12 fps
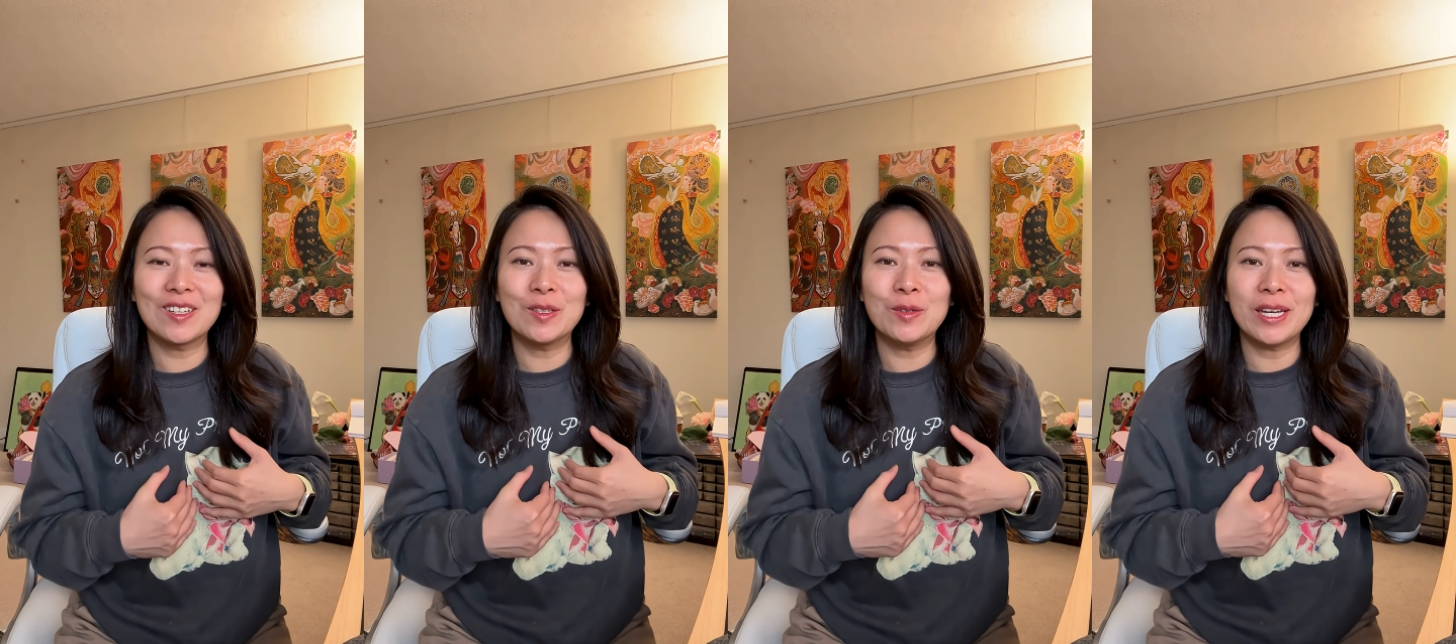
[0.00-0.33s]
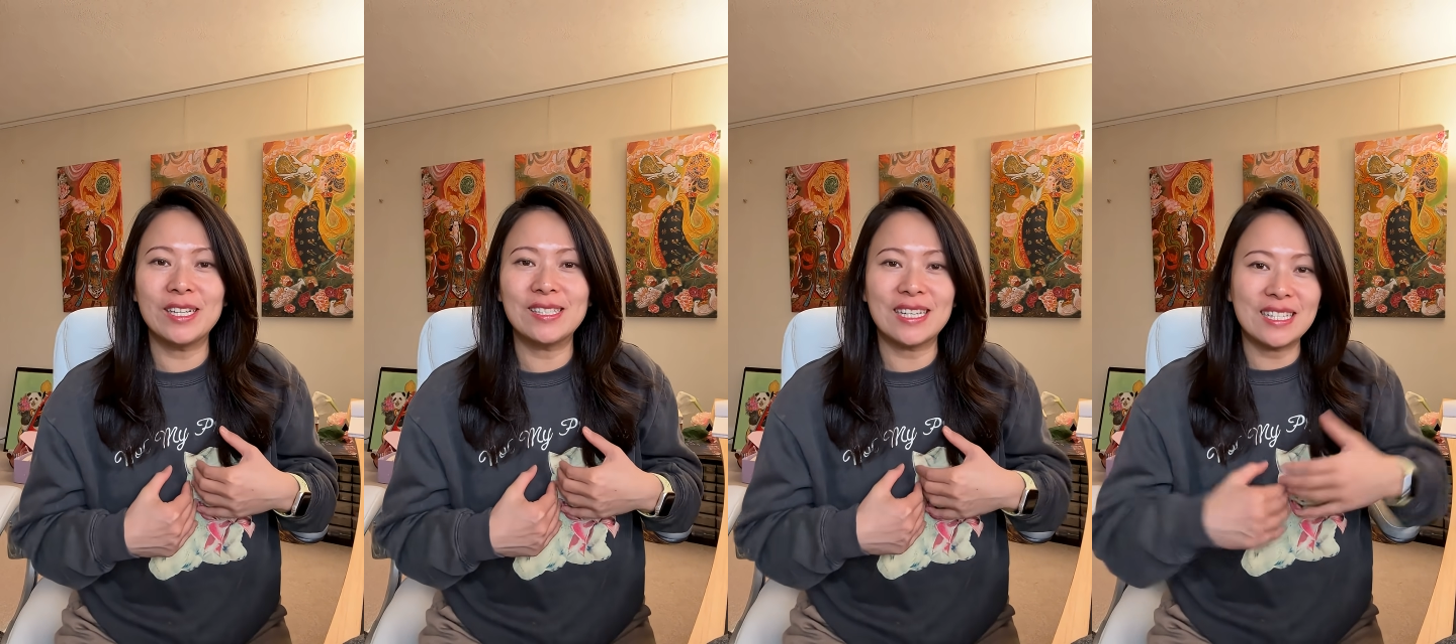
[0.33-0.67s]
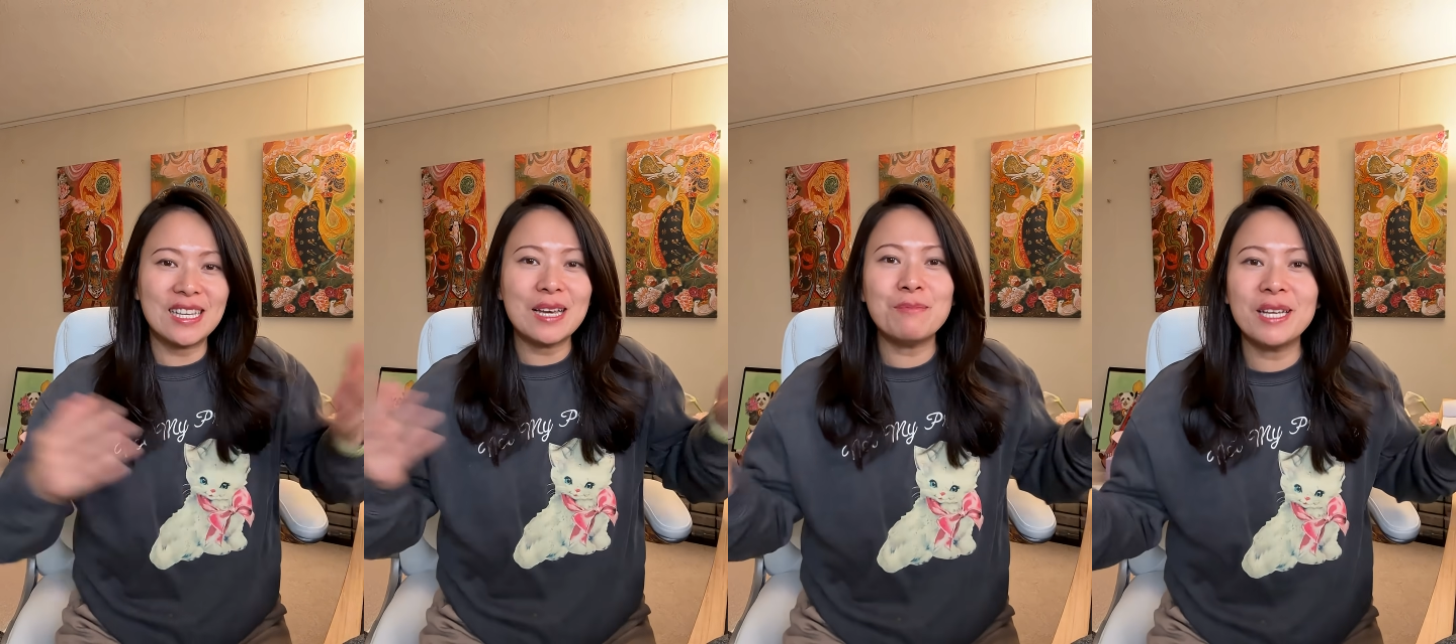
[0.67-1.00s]
who is
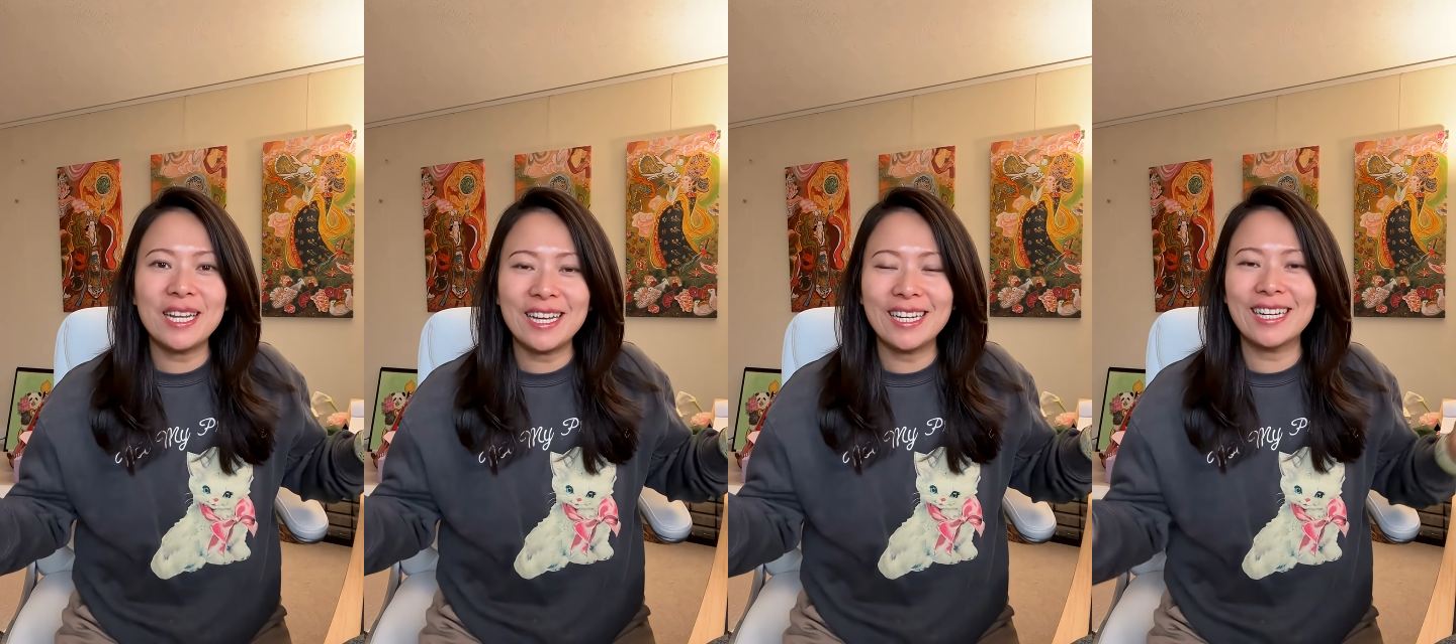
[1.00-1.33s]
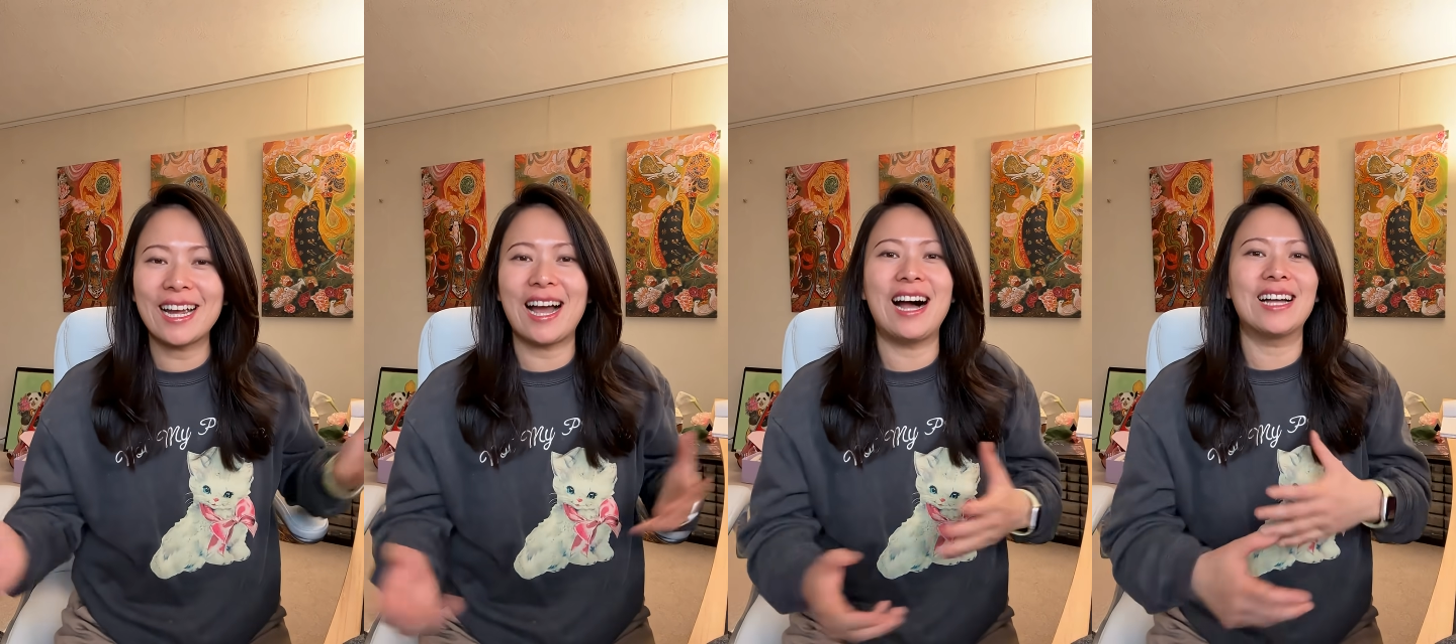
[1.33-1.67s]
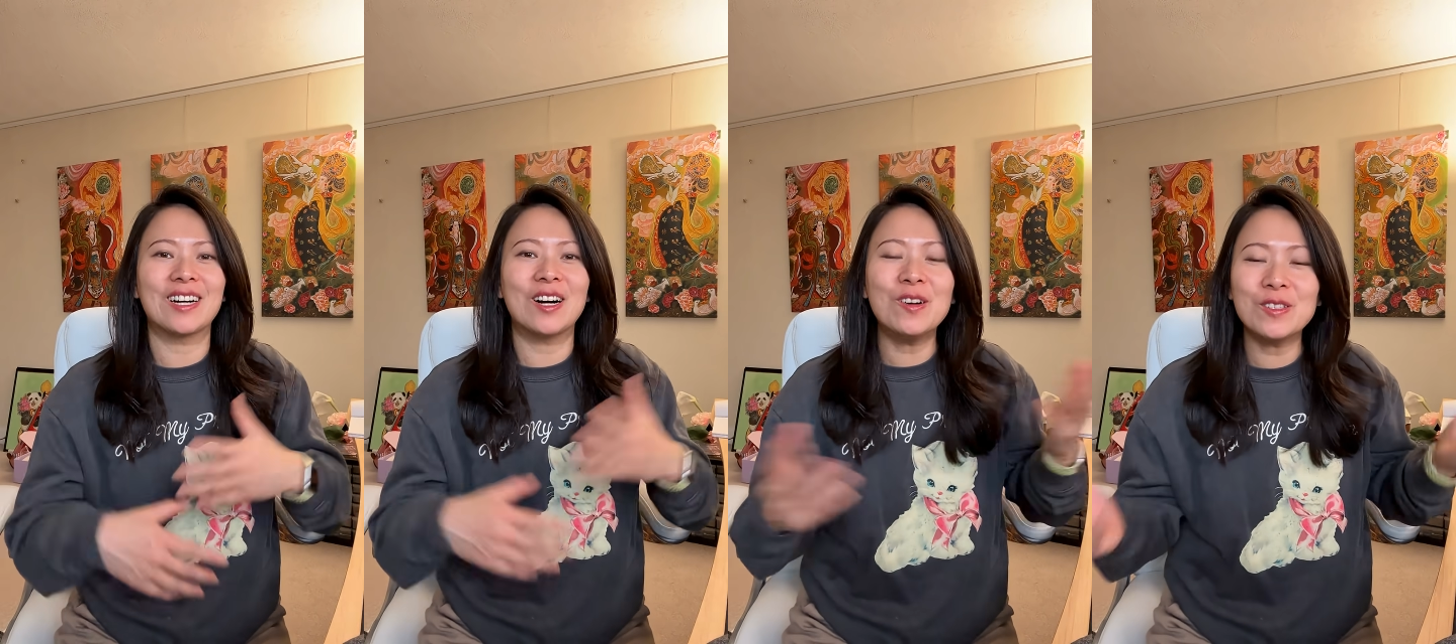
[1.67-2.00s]
exhibiting
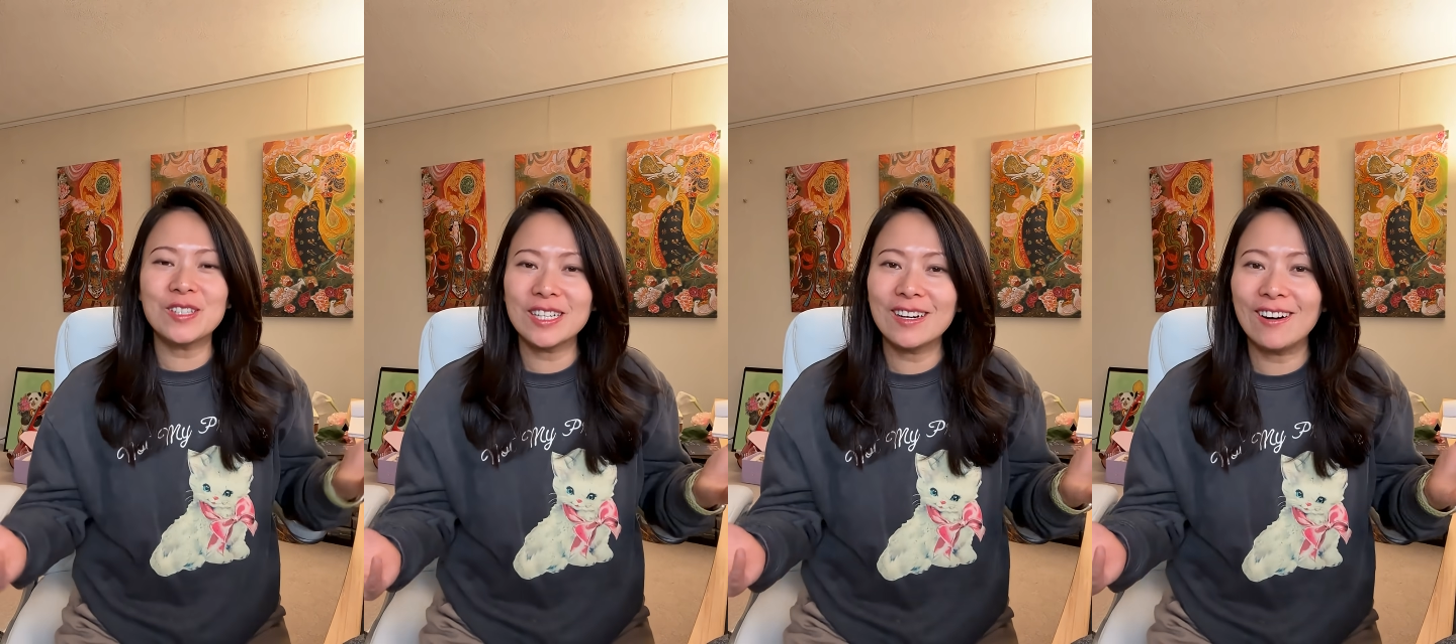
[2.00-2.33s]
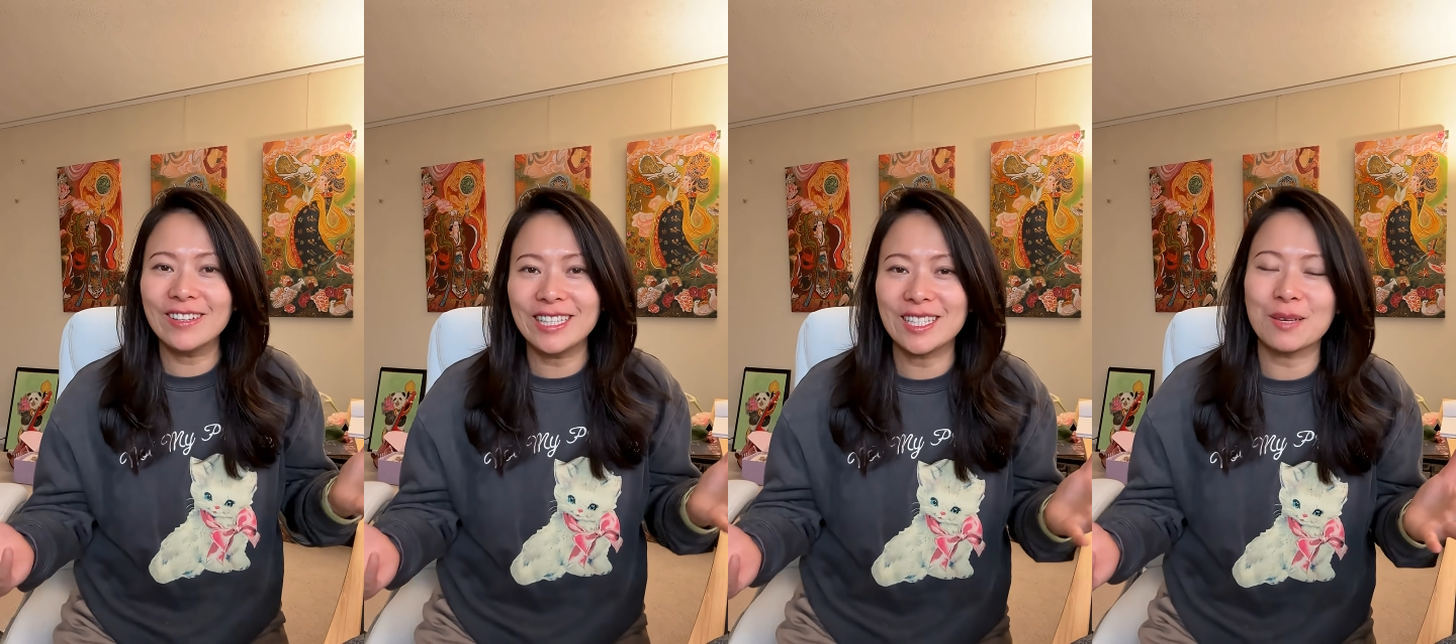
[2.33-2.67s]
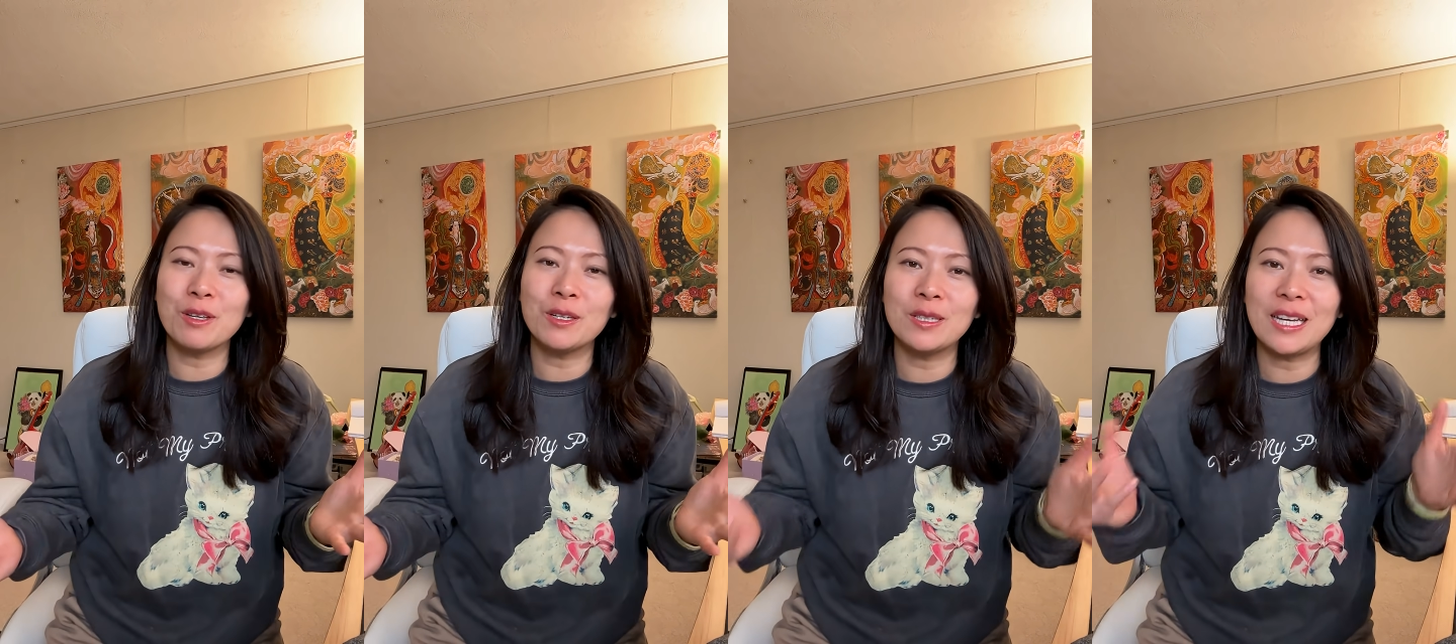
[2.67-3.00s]
and hosting all these
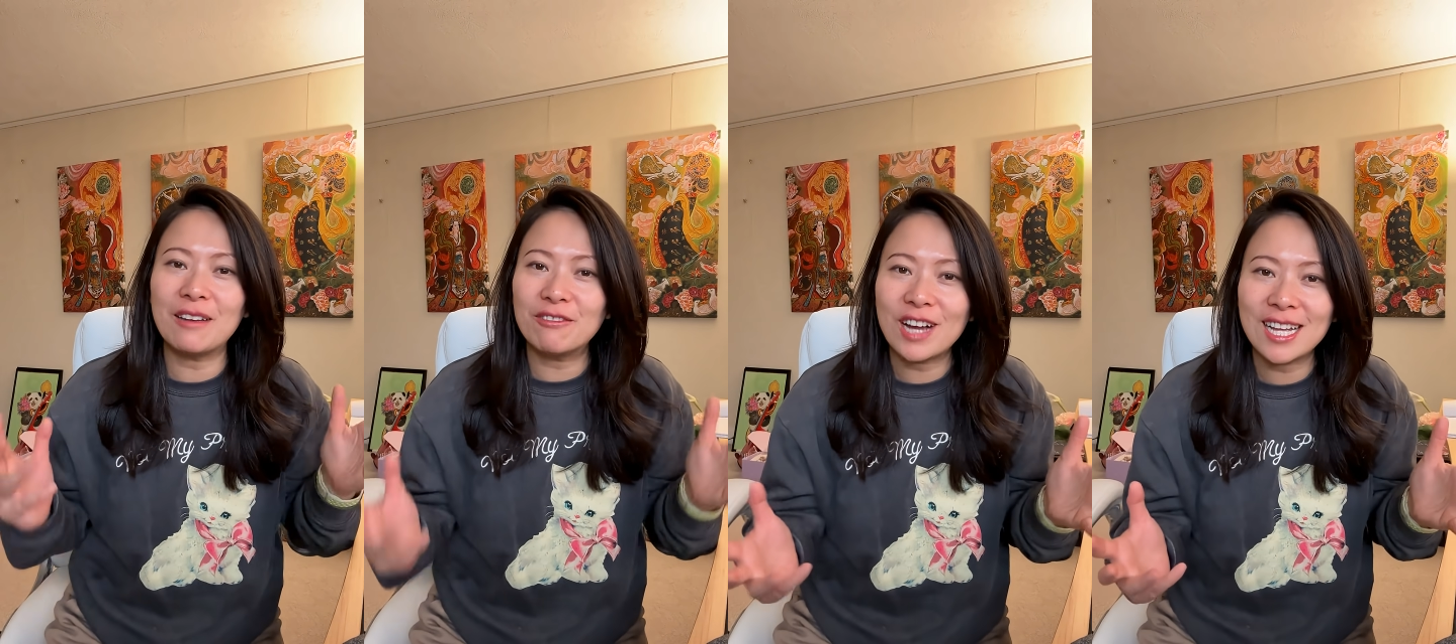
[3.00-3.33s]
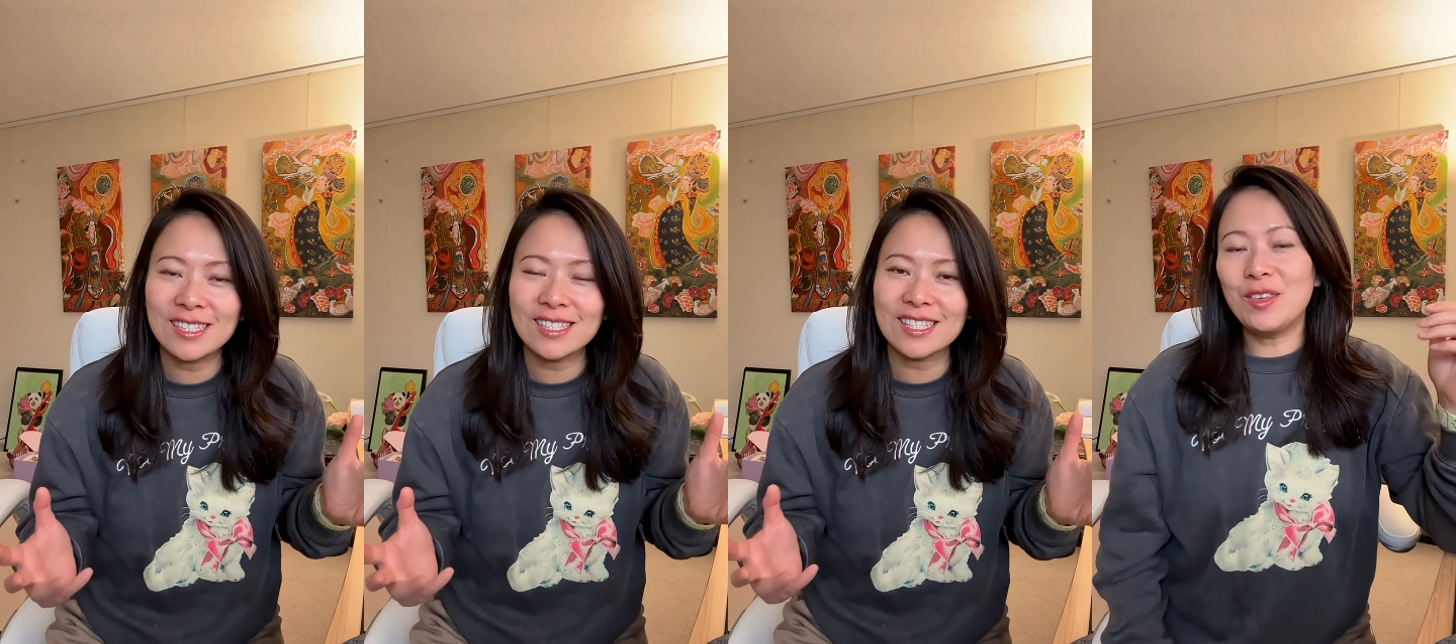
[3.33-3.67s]
community events,